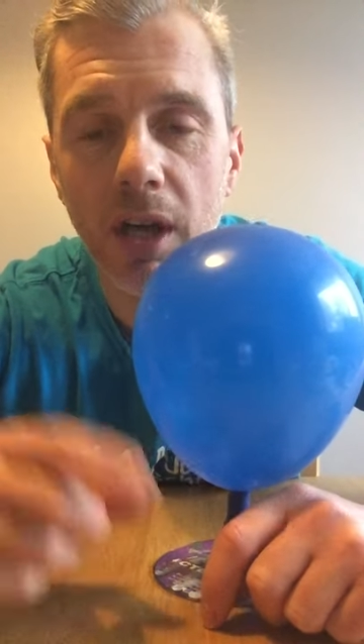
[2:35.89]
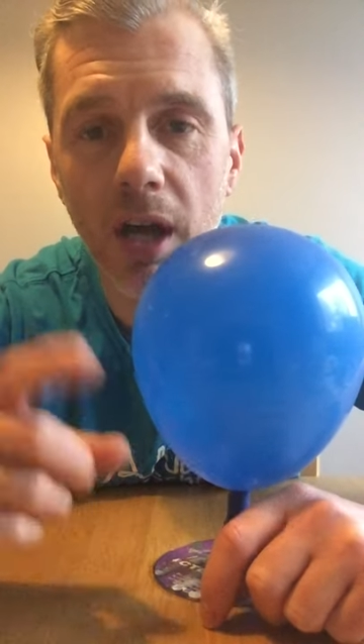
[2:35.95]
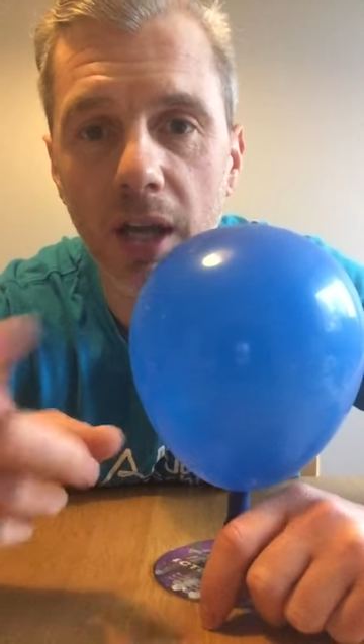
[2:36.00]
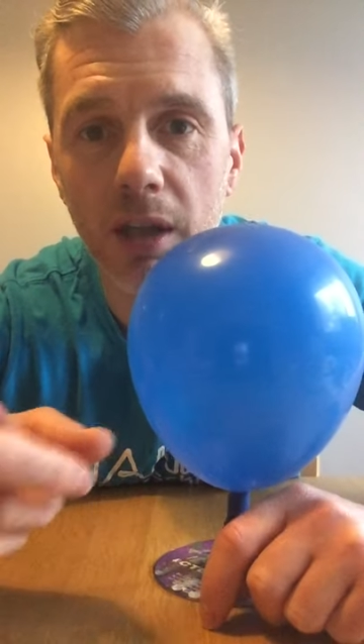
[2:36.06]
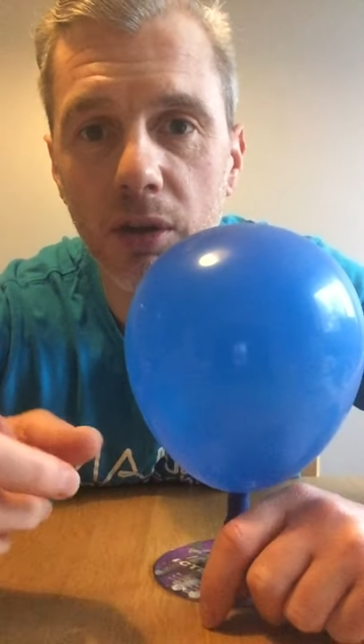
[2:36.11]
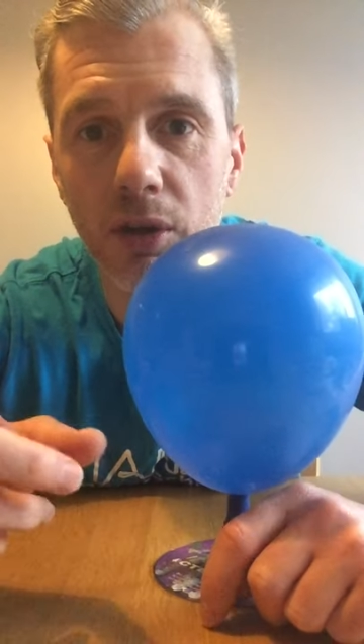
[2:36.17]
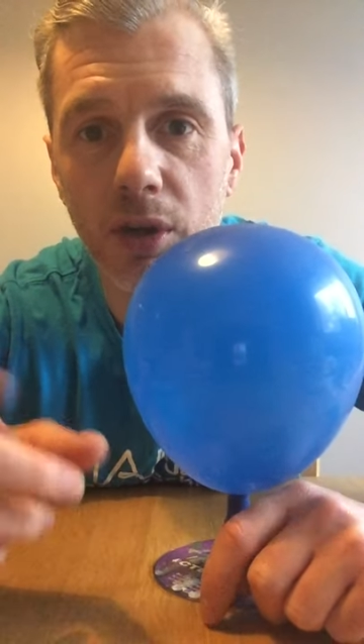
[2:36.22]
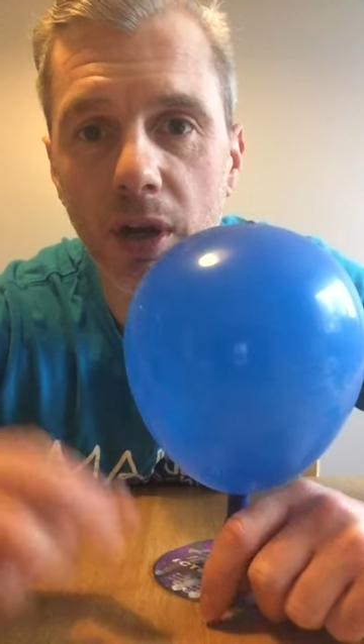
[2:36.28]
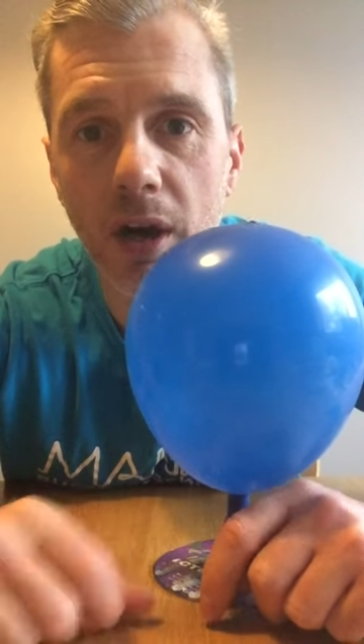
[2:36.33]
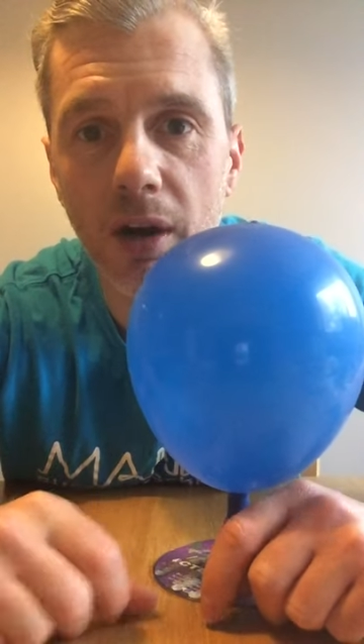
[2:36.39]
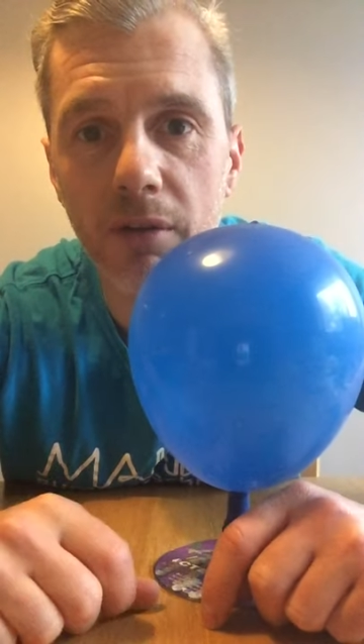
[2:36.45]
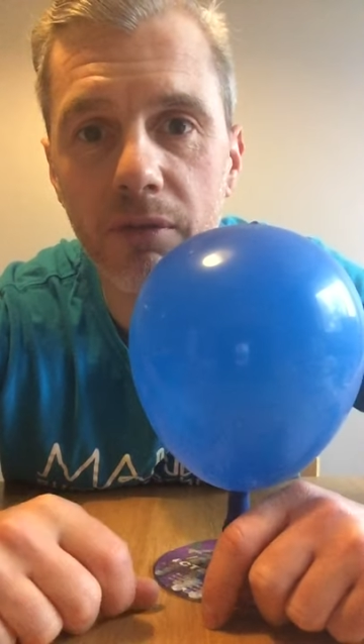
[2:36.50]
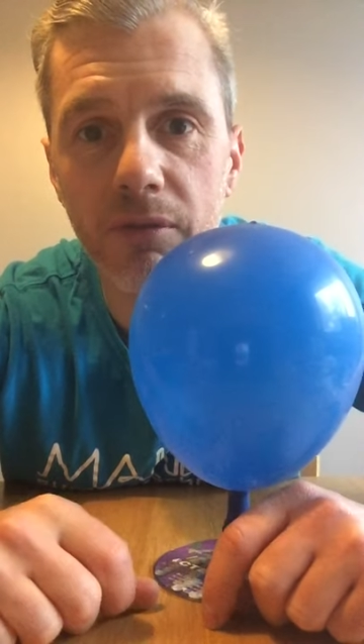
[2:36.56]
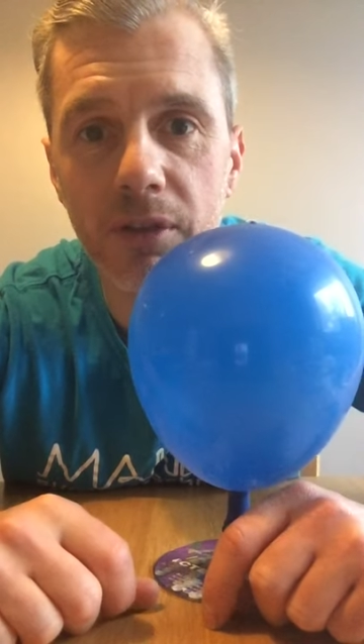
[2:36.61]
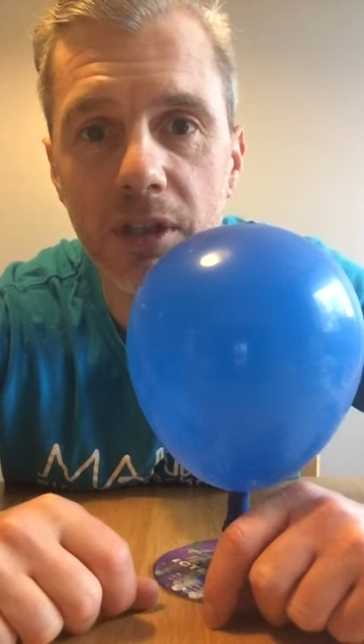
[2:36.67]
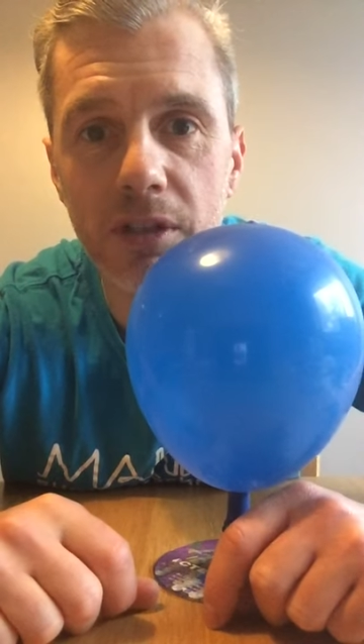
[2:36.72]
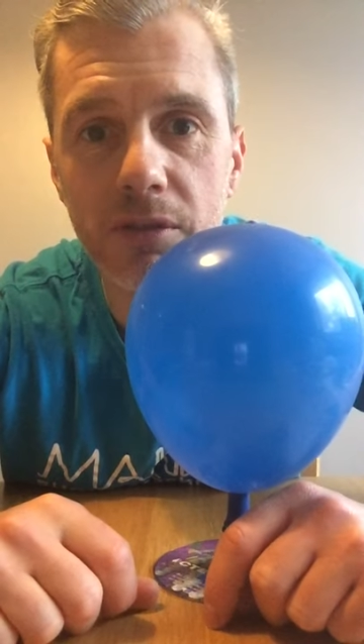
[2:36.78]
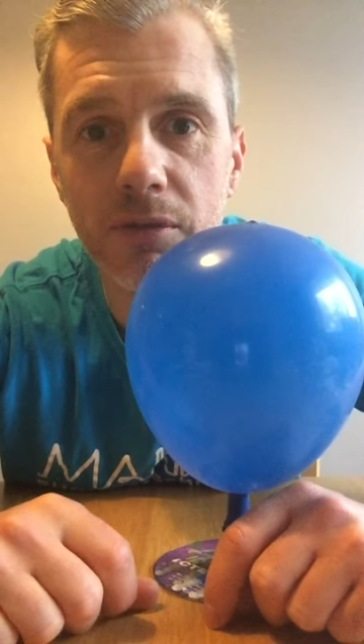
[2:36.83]
And look at our
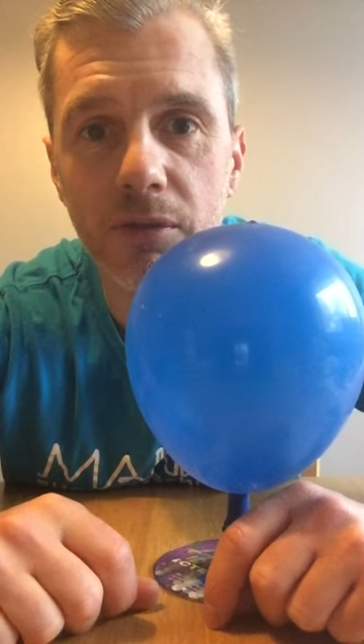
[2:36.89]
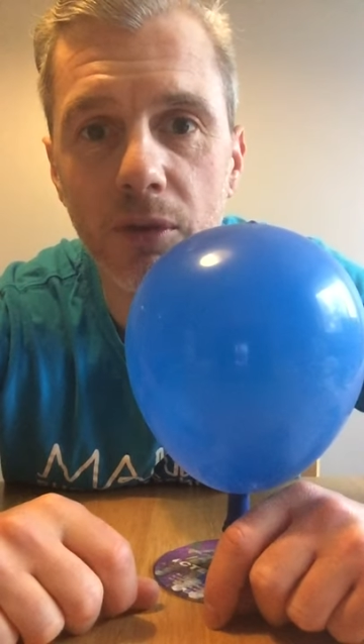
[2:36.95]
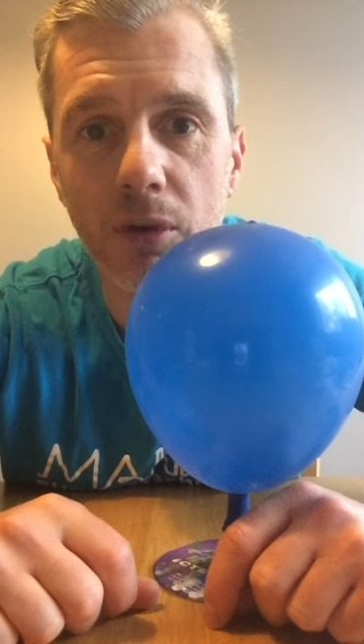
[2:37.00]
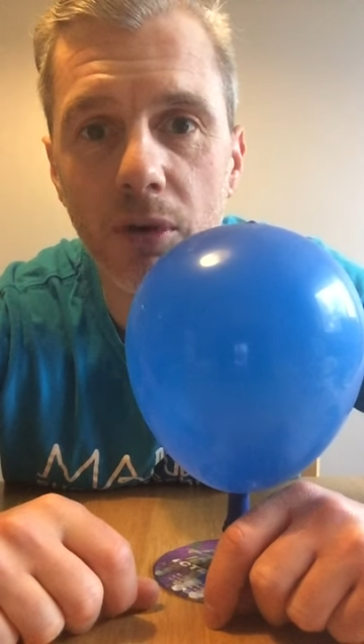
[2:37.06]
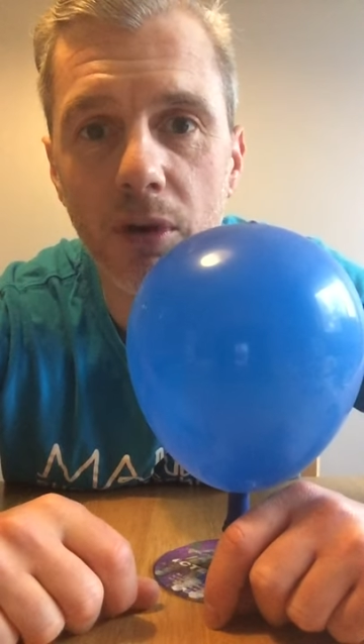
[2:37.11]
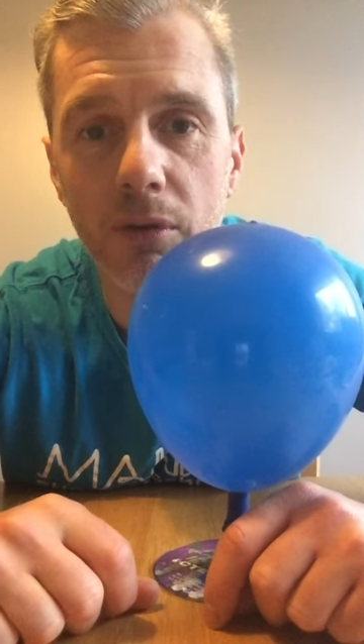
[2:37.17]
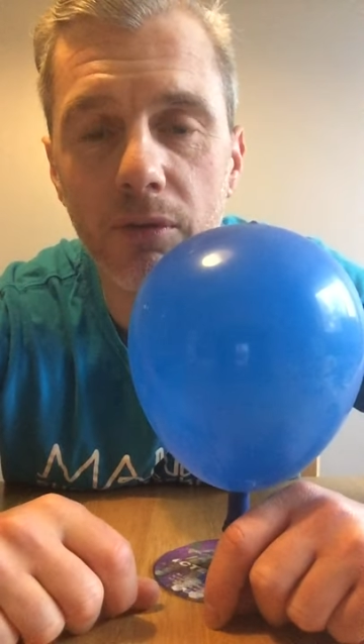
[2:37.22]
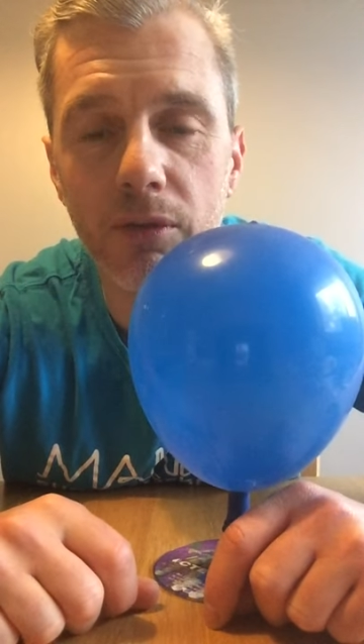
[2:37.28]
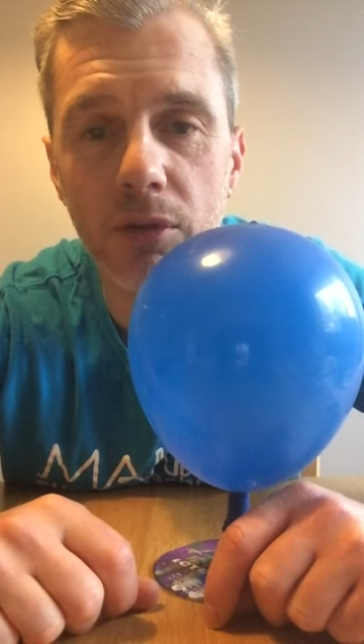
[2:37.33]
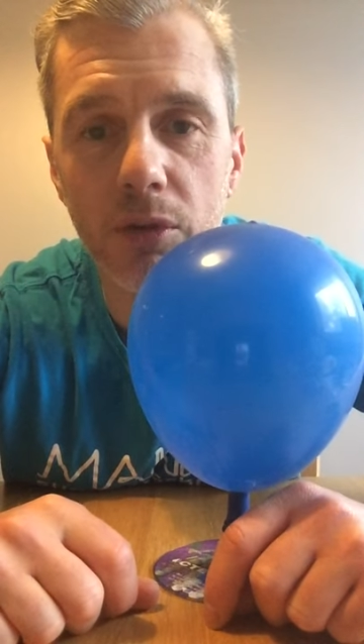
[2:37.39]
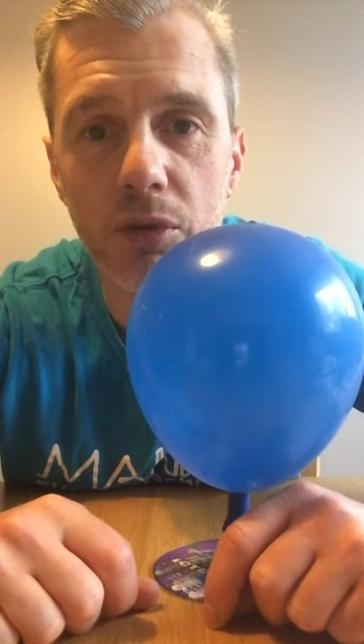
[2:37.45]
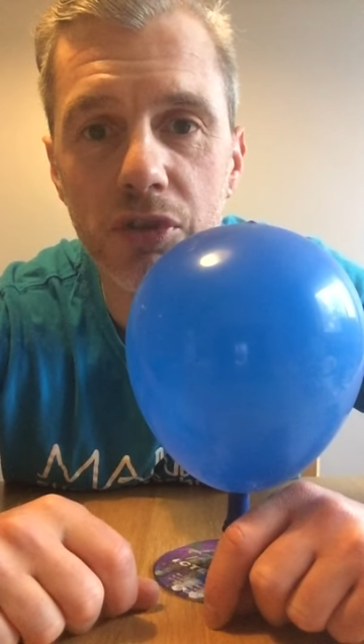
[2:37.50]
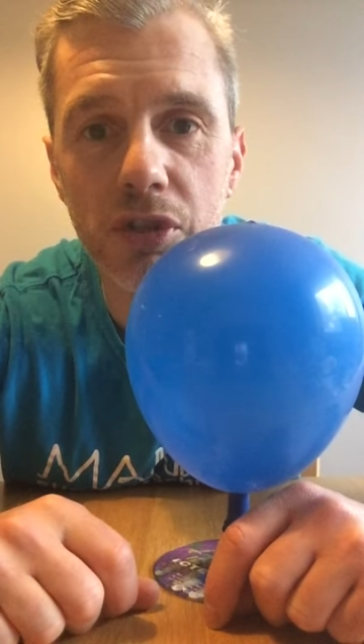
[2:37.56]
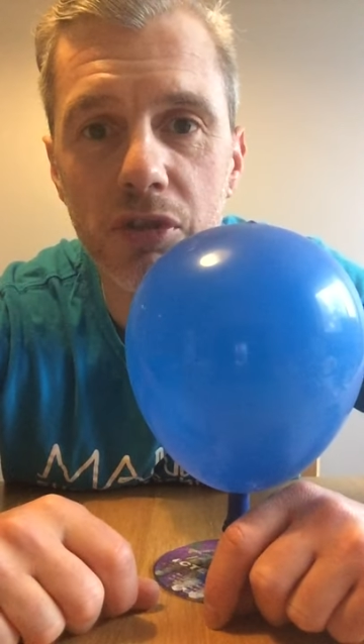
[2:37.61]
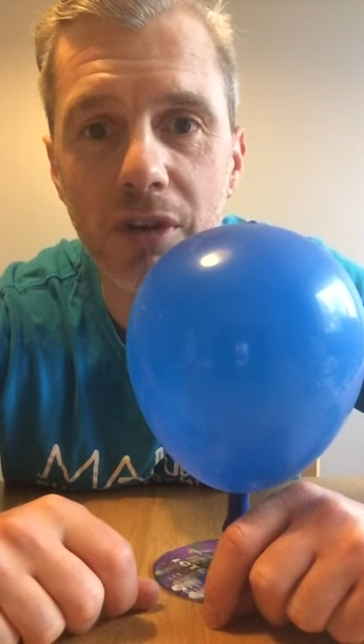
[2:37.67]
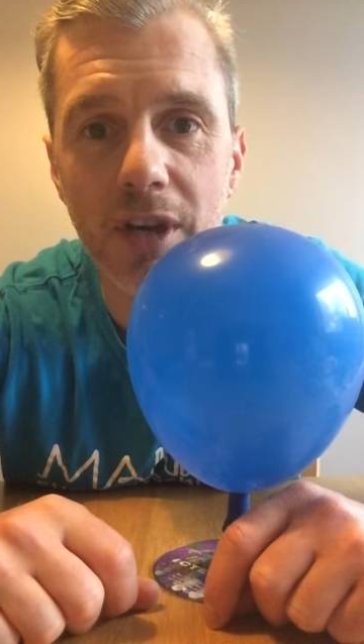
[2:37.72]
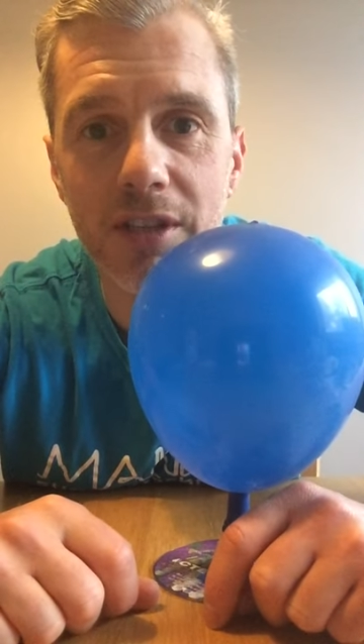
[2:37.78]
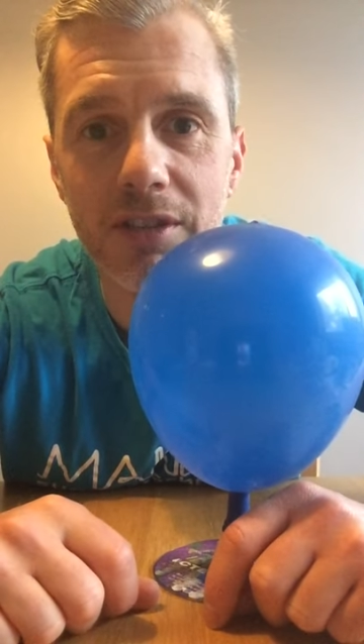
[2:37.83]
feeds for those
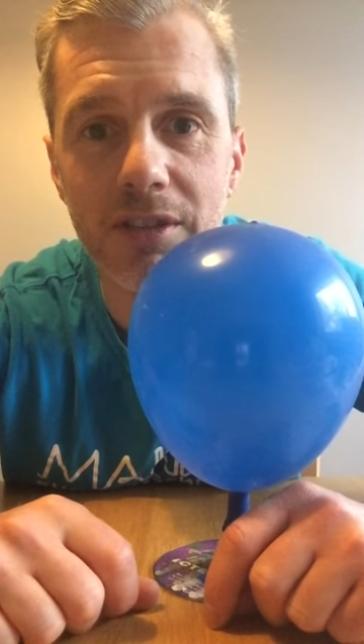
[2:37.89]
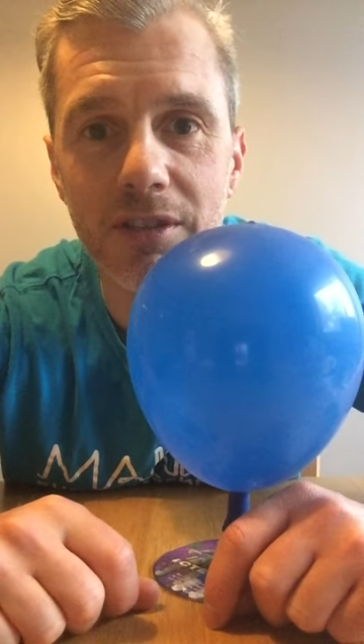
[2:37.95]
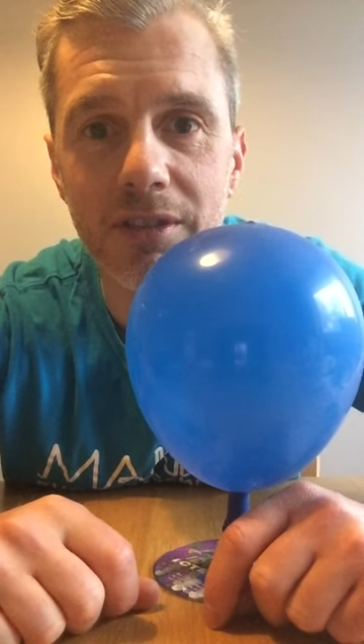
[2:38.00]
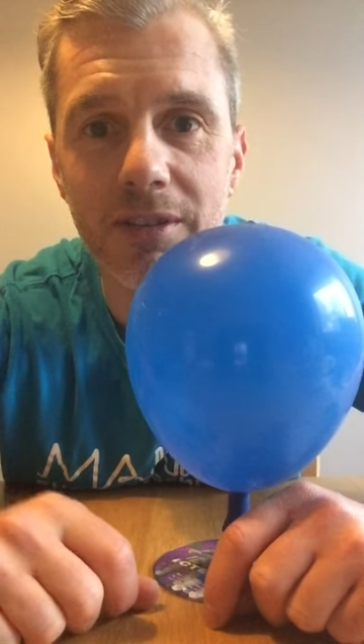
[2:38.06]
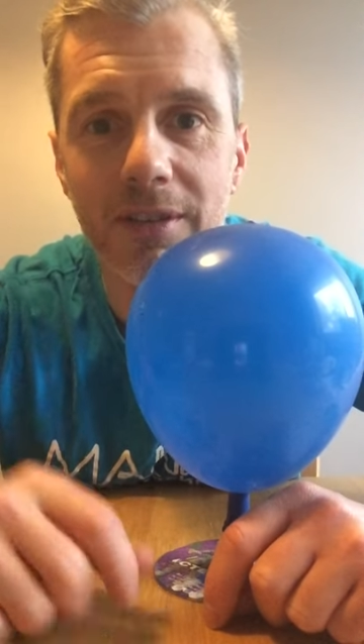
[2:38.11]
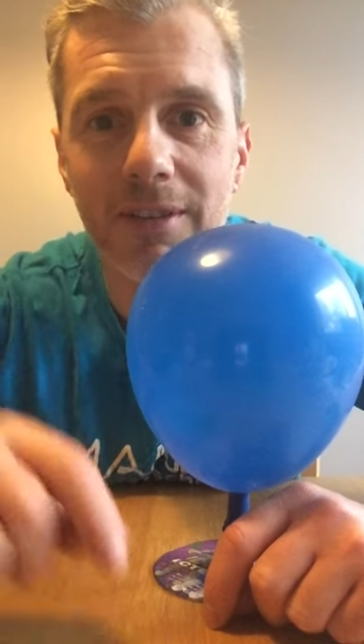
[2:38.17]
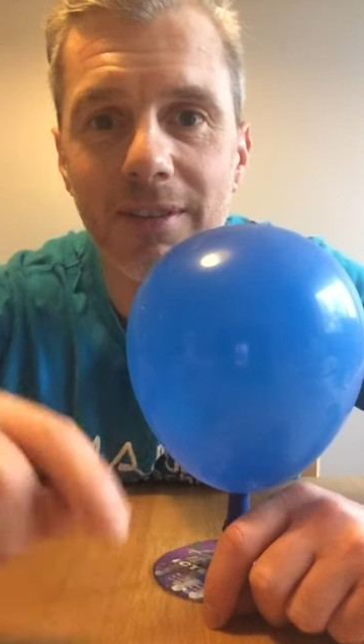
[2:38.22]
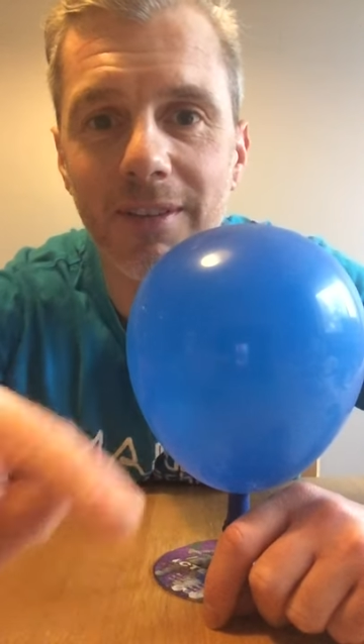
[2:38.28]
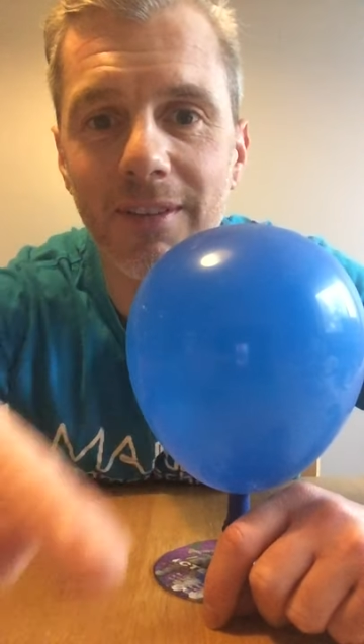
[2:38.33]
addresses.